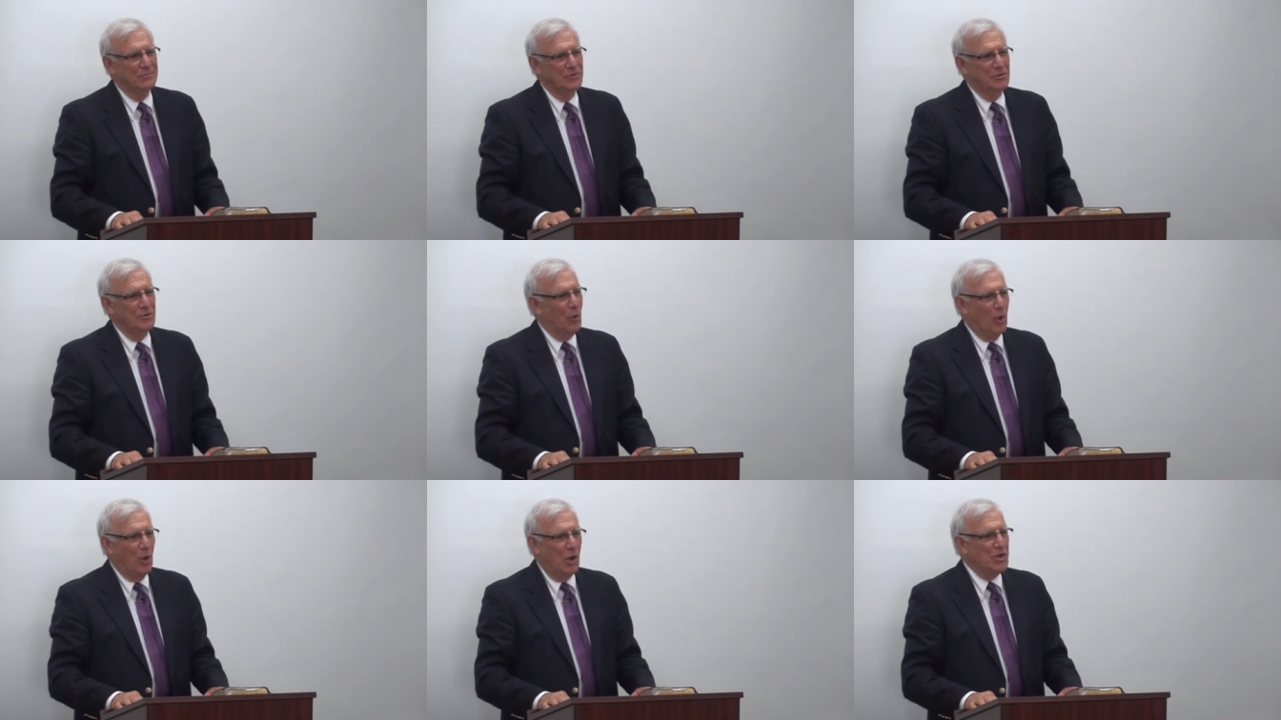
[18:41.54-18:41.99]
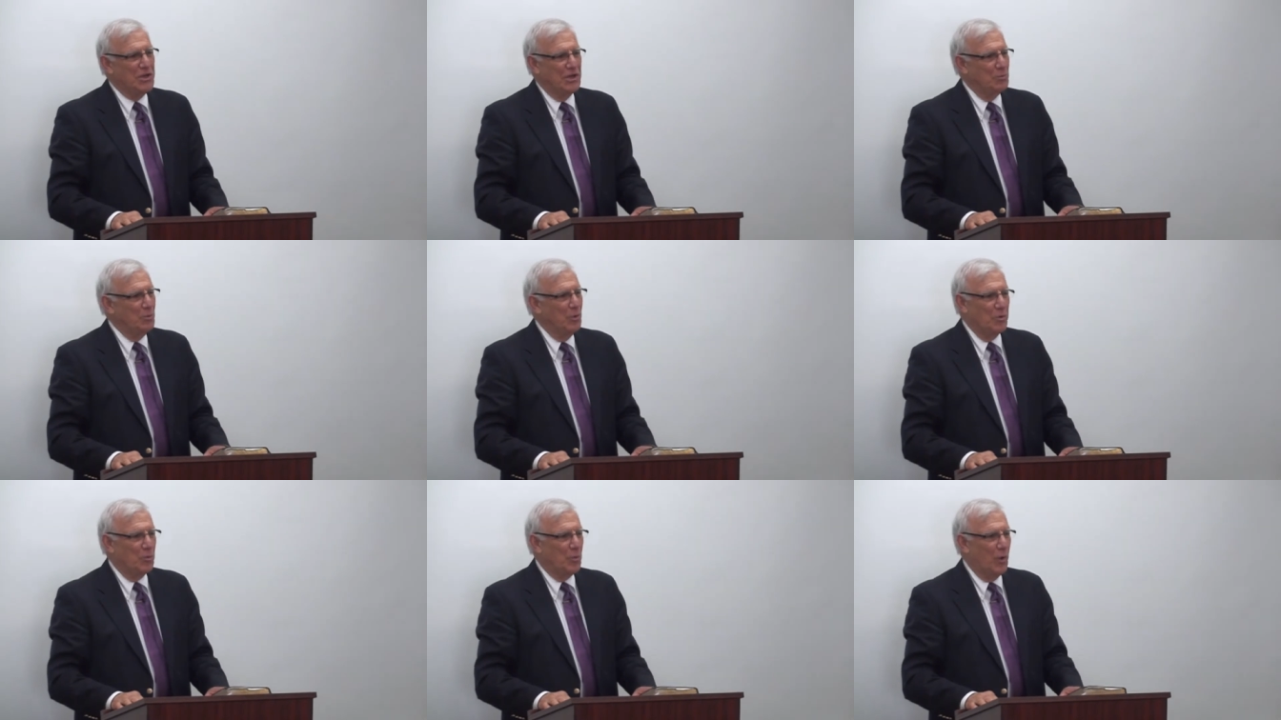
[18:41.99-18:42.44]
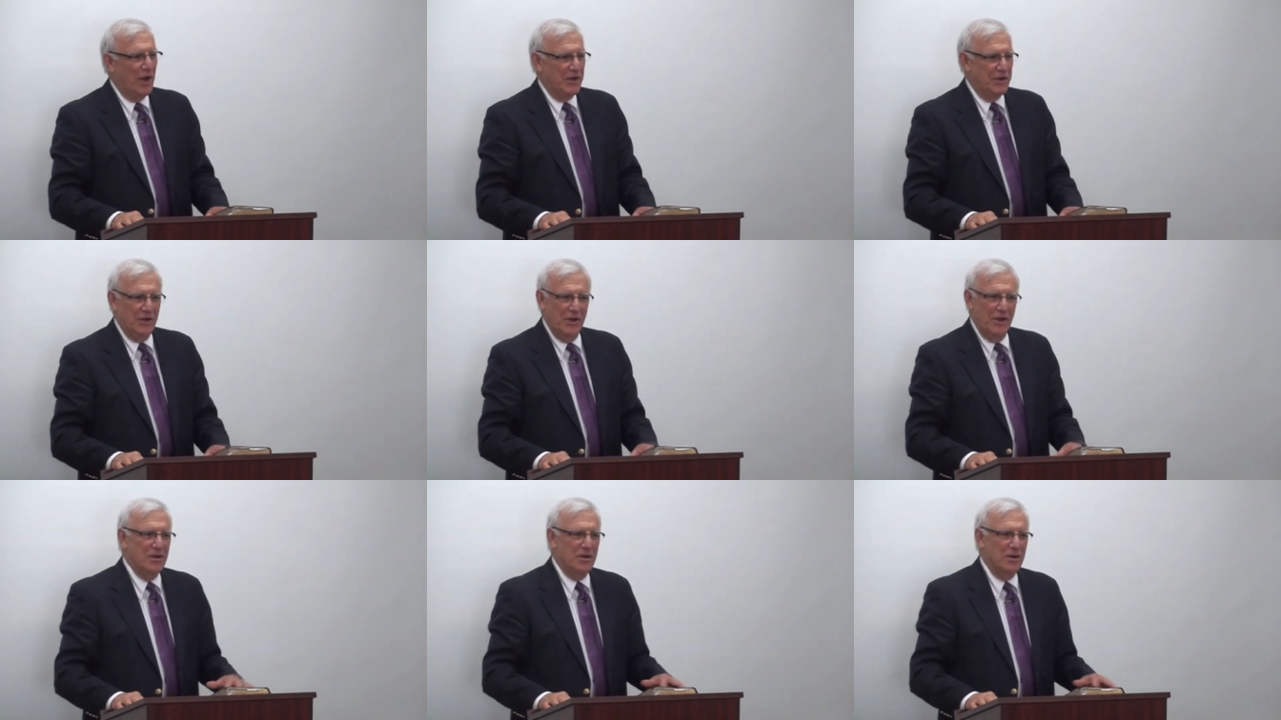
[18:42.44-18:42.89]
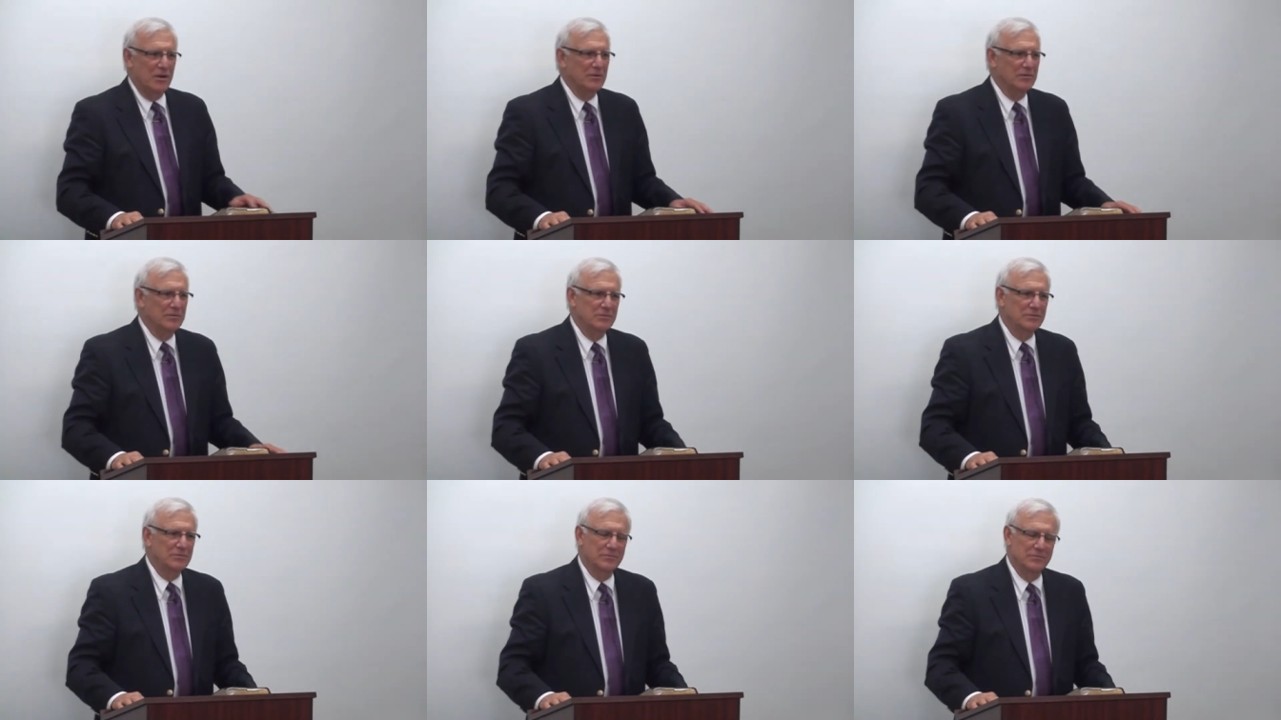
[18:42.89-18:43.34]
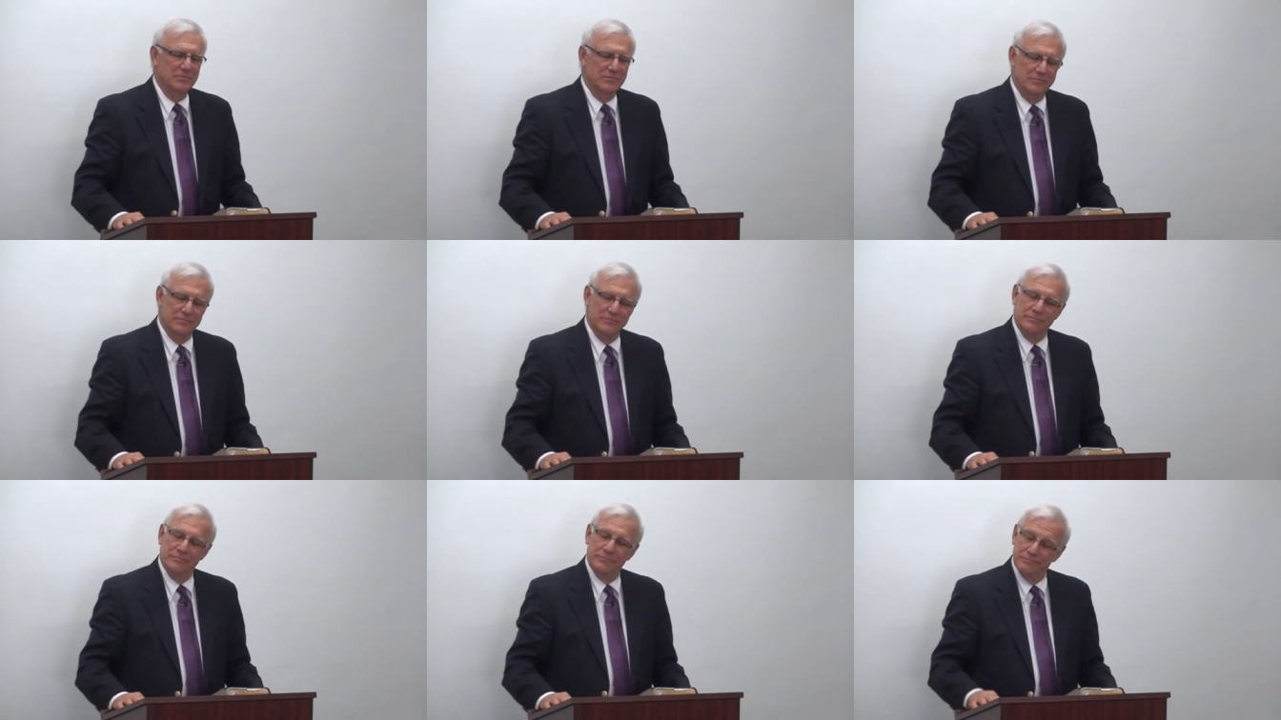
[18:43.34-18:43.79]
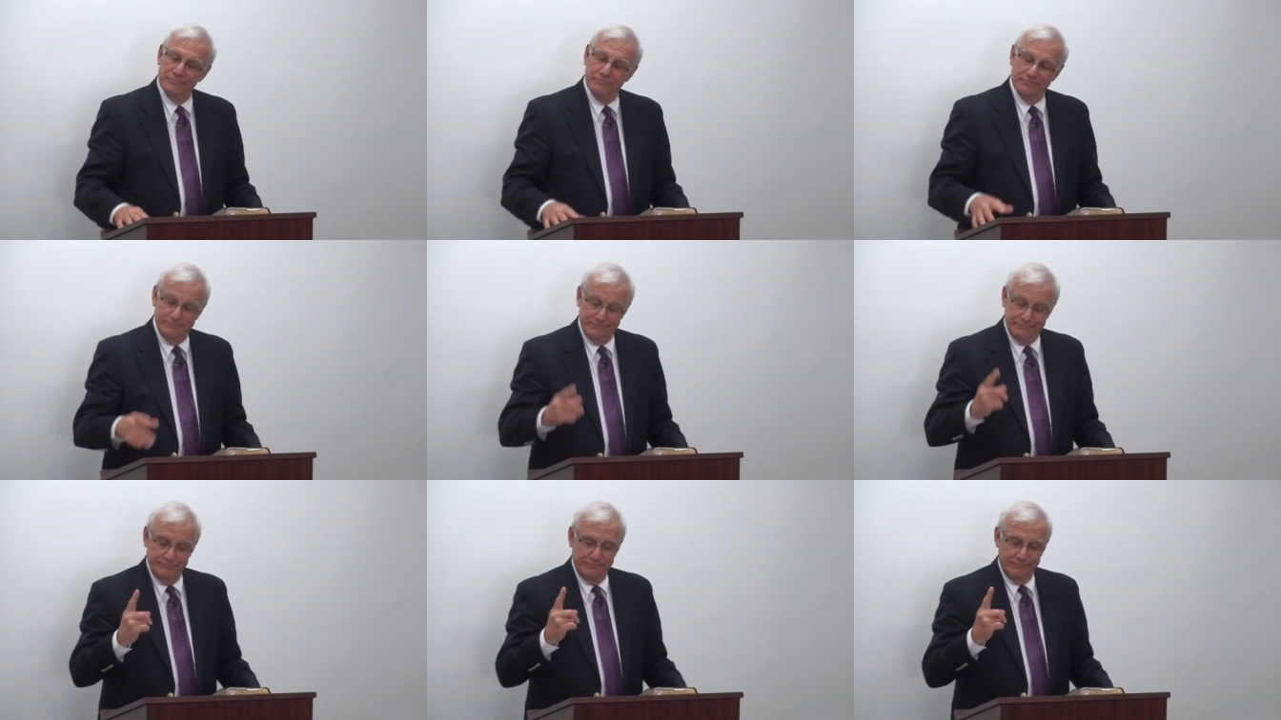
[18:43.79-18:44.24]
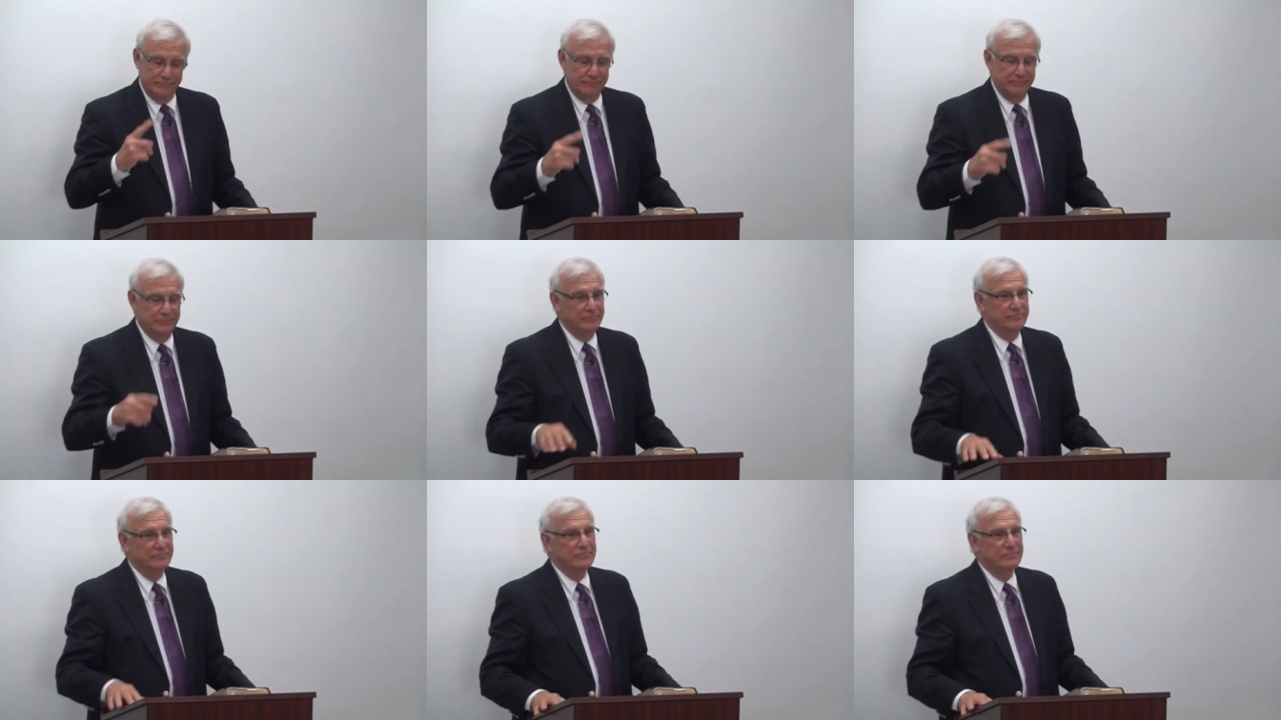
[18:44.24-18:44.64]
You walk in with white hair, hmm,